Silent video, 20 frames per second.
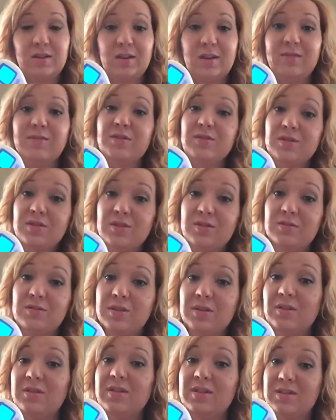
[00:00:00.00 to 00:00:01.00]
covers too,
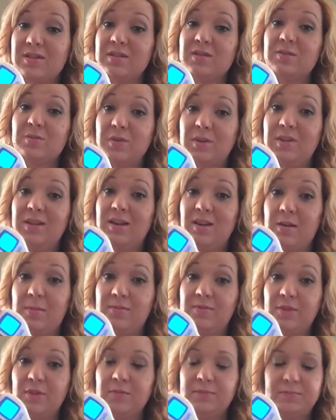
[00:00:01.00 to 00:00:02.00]
so this is really
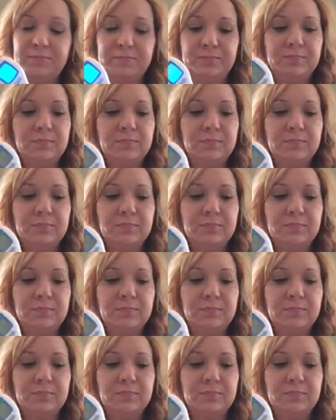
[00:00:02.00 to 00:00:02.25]
helpful.